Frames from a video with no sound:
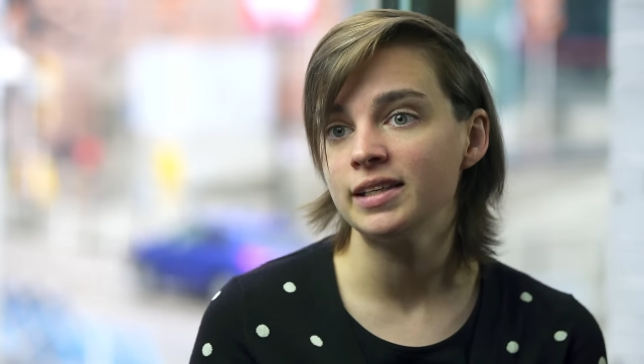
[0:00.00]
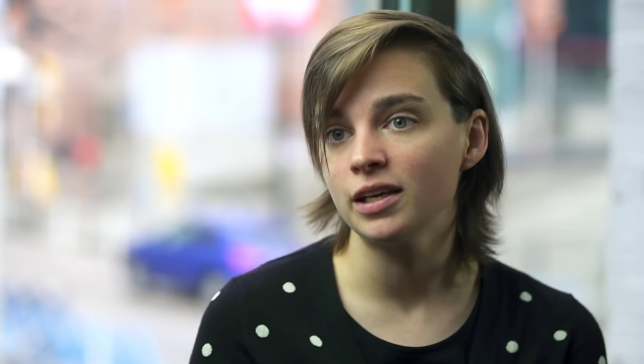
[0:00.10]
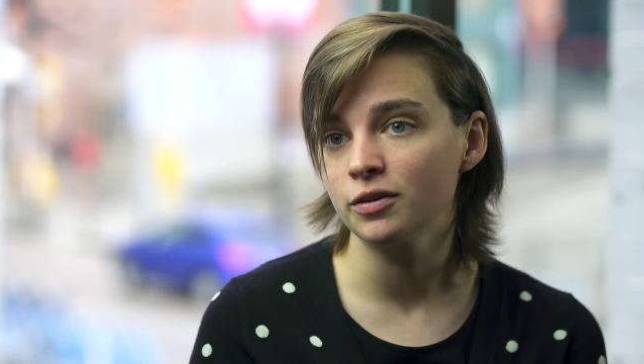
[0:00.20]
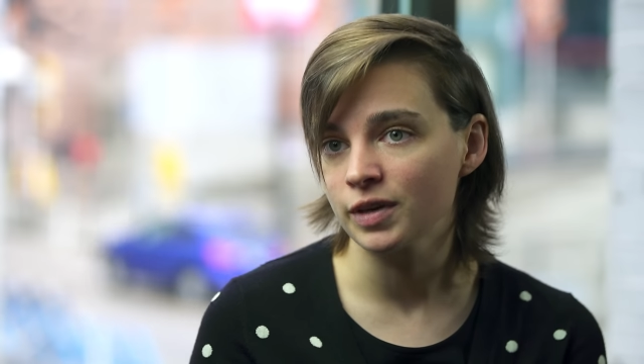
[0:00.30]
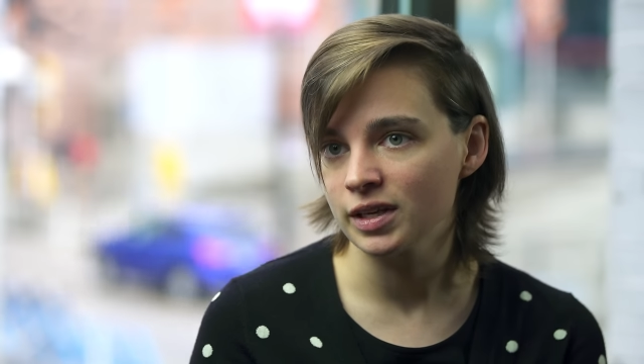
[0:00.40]

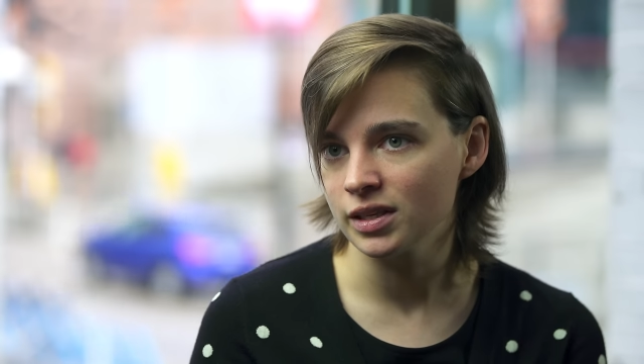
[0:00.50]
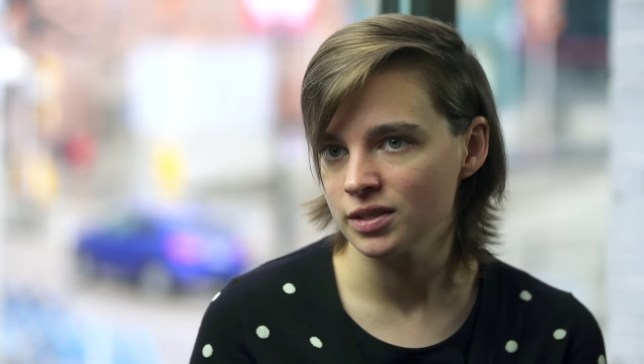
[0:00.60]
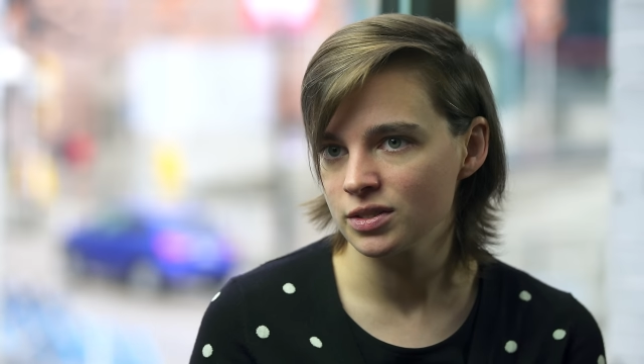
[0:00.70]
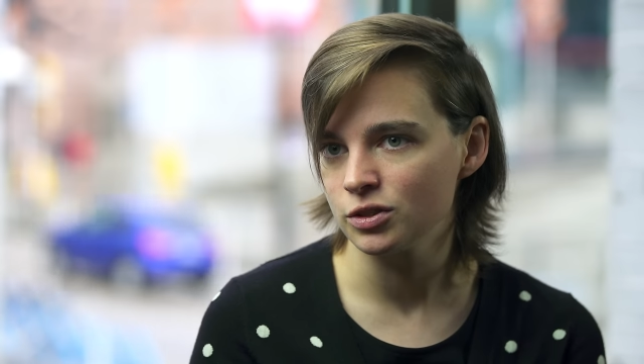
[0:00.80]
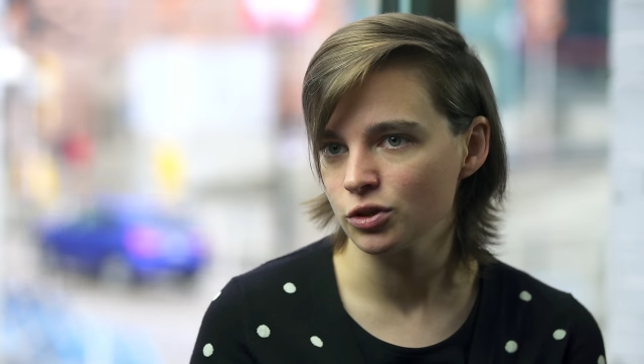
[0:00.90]
identify
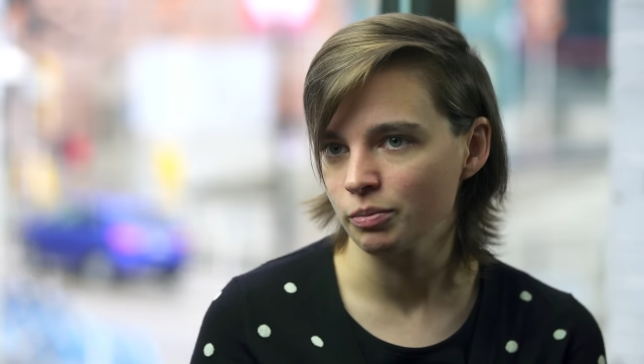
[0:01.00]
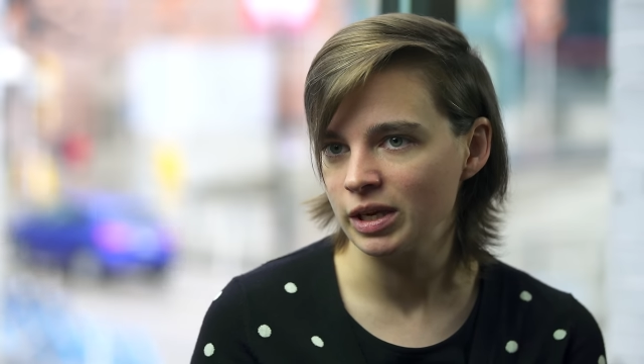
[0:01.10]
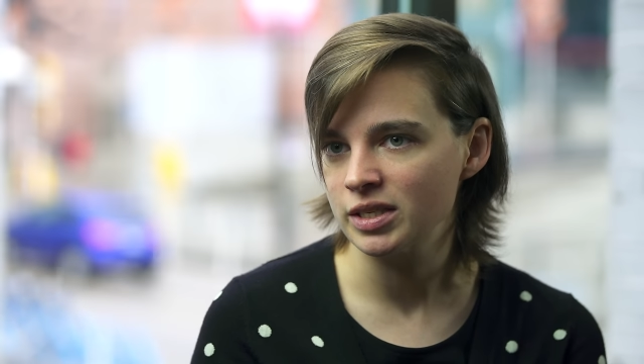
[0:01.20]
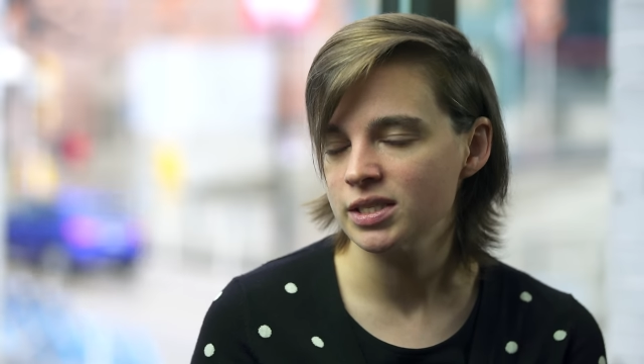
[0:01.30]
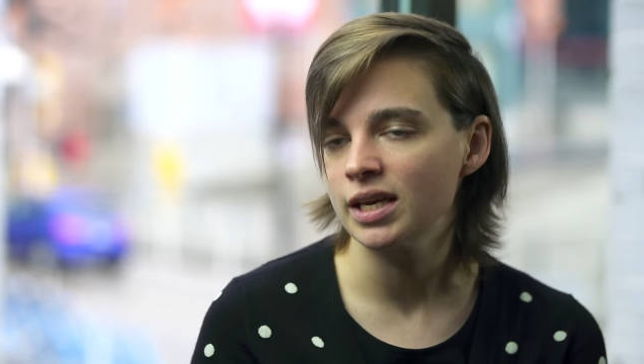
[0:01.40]
things that don't
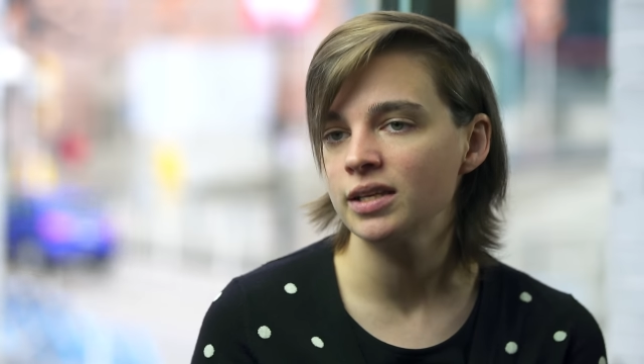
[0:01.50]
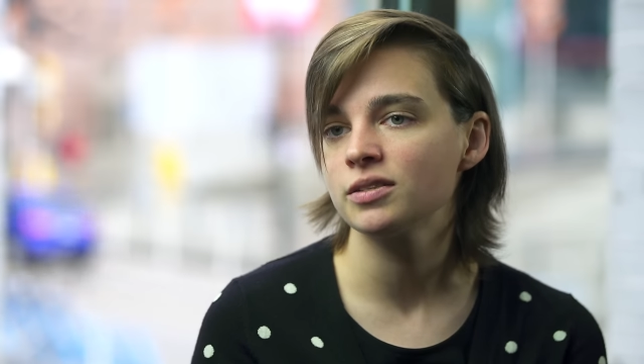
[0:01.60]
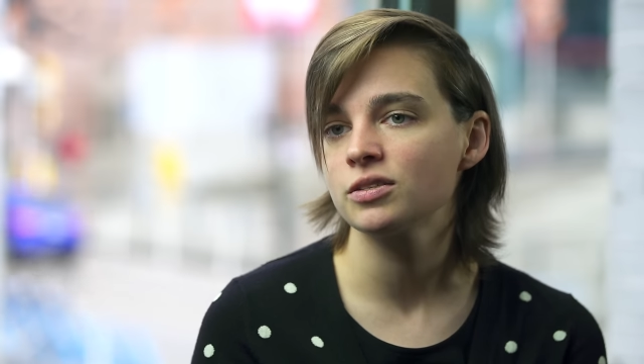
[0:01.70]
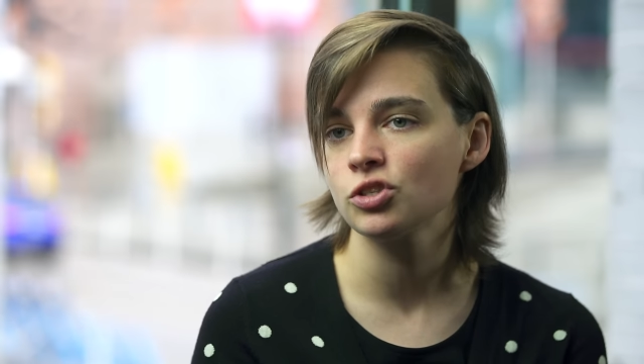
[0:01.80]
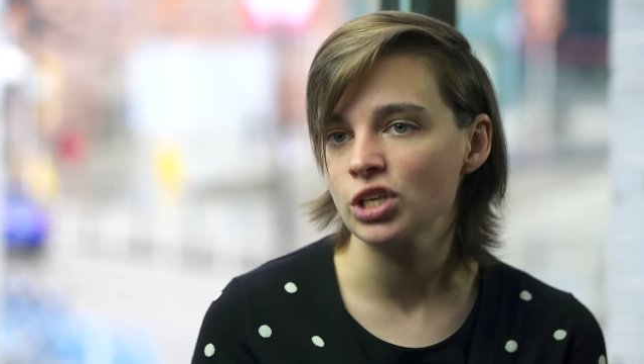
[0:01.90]
make sense,